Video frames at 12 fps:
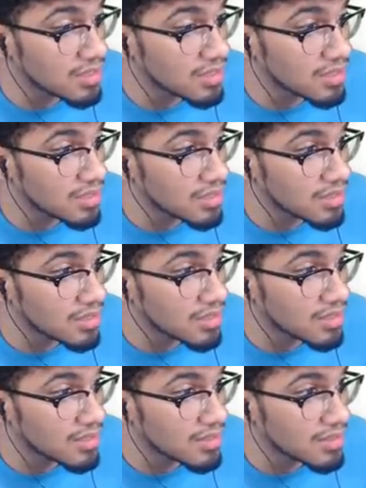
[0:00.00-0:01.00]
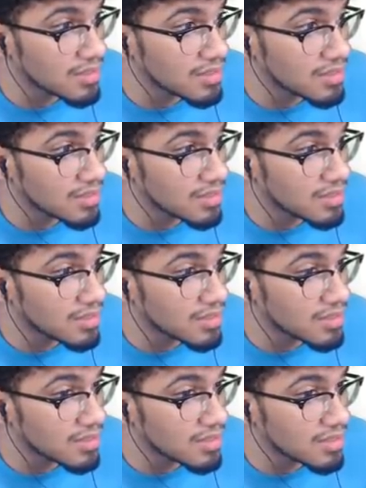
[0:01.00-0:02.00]

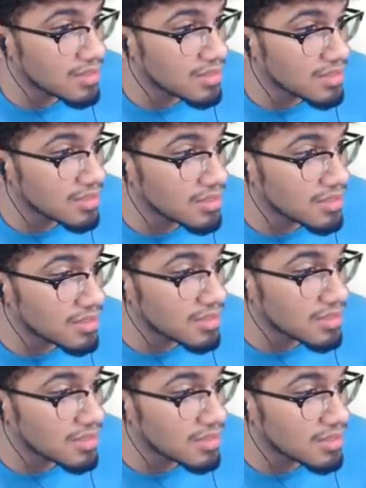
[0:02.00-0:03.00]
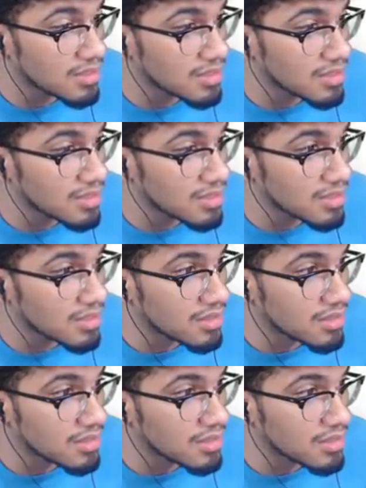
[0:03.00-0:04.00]

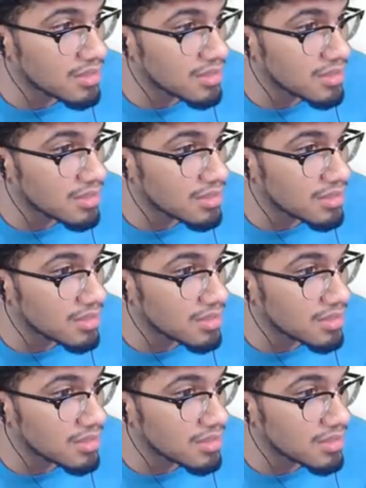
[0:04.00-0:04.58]
(silence)